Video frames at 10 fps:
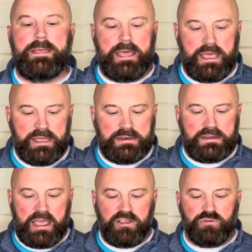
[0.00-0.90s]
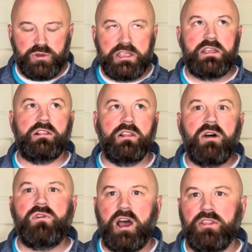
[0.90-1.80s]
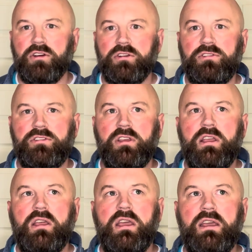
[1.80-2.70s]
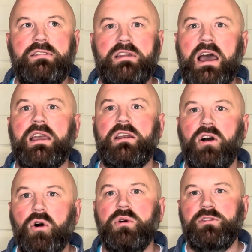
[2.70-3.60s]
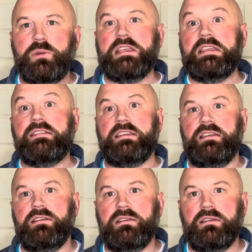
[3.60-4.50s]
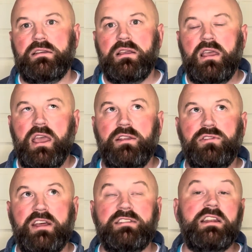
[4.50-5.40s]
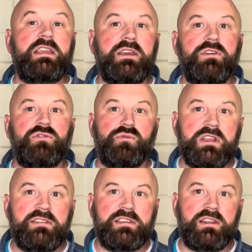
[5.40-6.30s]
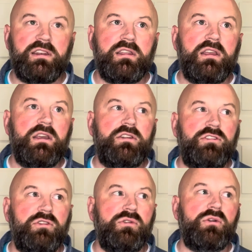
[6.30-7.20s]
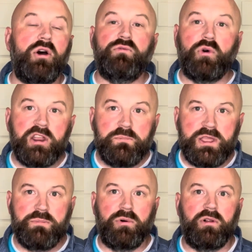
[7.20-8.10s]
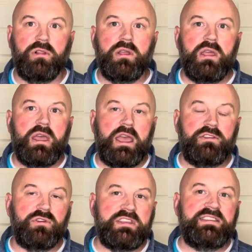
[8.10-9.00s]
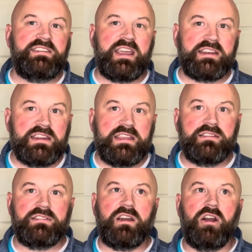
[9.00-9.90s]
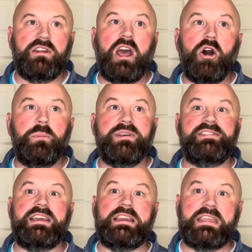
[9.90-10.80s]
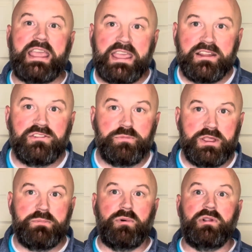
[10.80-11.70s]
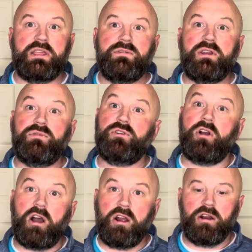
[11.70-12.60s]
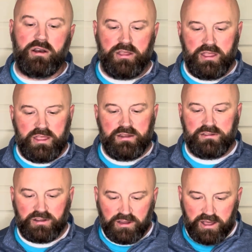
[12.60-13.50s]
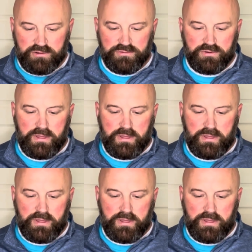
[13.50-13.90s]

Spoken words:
And as we love others, it's not going to always be easy. And so that's going to give us reason to avoid people. And so these techniques are to help us engage people, even if they're hard to love.